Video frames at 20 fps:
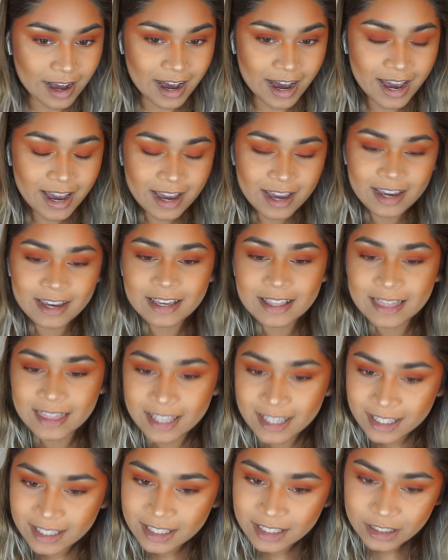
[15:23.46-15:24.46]
I
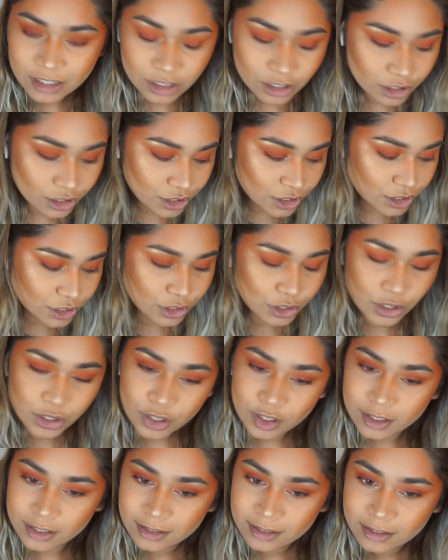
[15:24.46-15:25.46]
think it looks
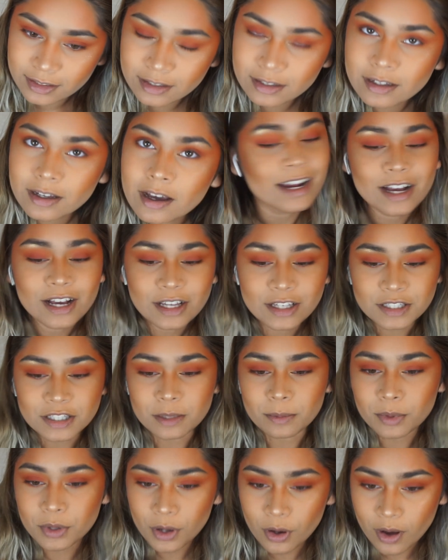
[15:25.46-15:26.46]
good. So
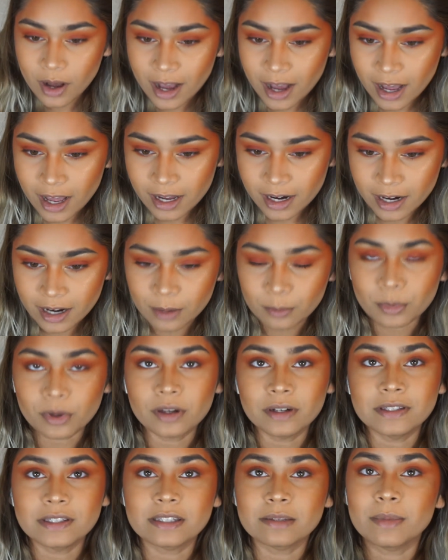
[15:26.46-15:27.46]
I'm gonna go ahead and put
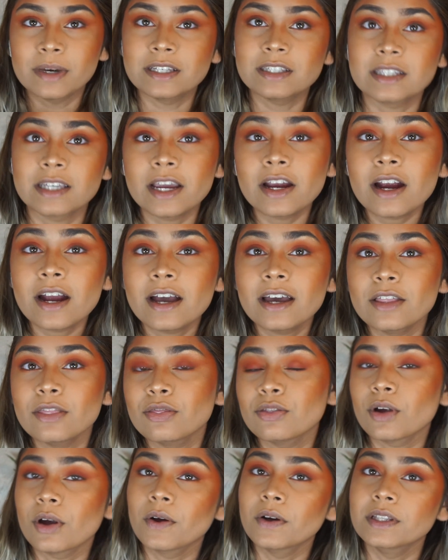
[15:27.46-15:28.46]
on some mascara and
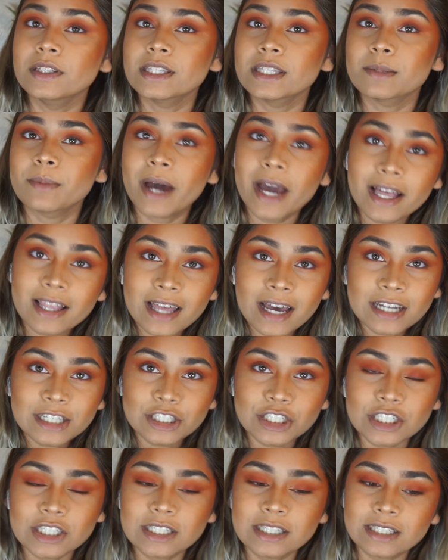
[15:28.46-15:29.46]
throw in some
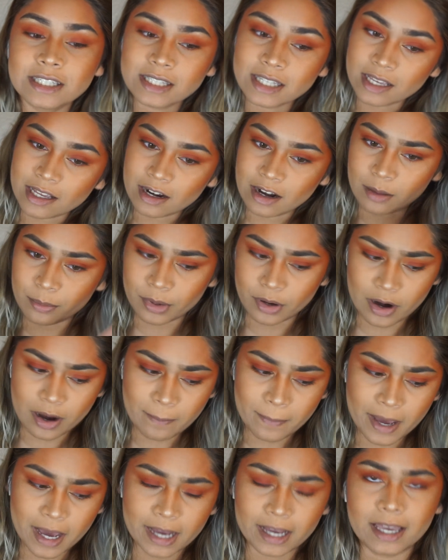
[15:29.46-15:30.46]
eyelashes, and I'll be right
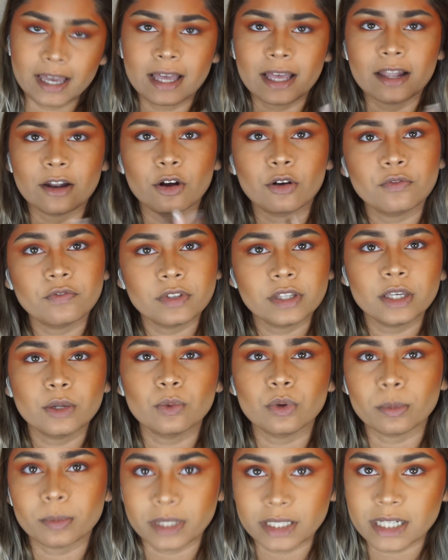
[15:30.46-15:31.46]
back and hopefully we'll be